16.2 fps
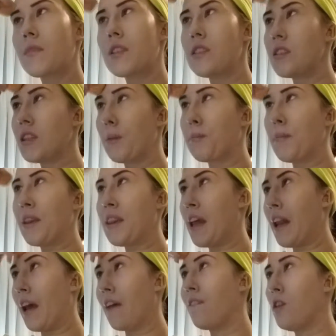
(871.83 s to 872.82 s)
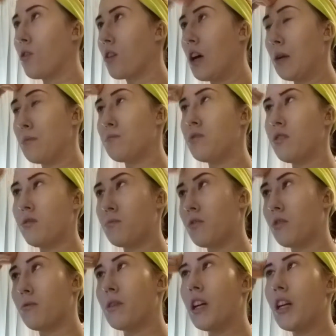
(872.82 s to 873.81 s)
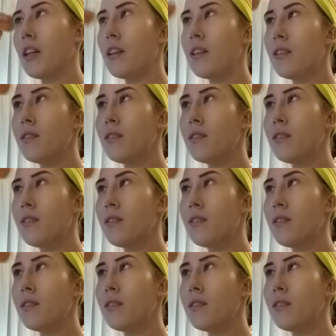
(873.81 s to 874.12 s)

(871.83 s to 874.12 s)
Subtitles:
Something that I feel comfortable with.